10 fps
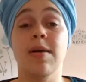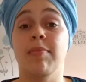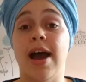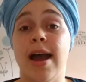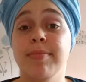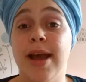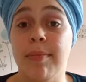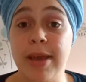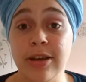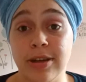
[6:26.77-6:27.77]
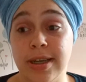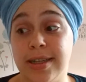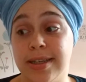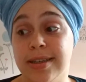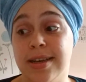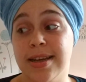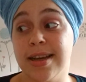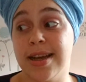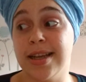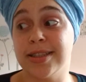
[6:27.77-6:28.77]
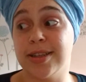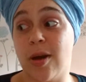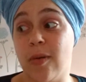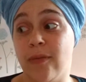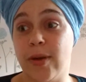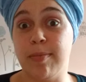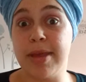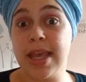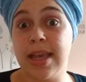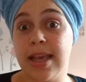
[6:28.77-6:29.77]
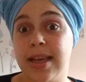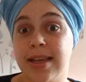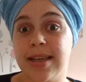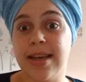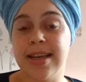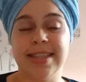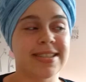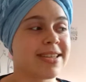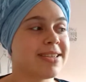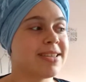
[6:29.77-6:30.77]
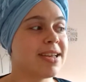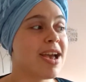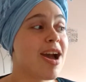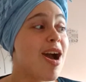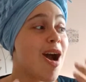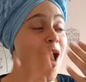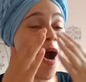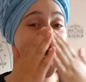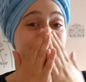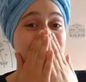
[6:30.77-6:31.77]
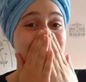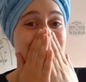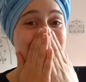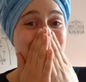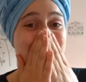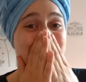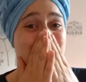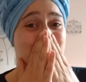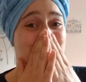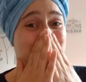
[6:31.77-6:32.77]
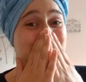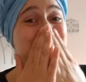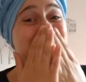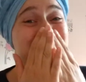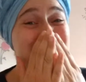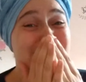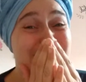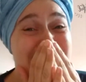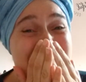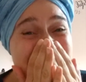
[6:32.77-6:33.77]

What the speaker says: But I'm not married. And so for me, it's... Oh my God, I feel like I'm about to cry.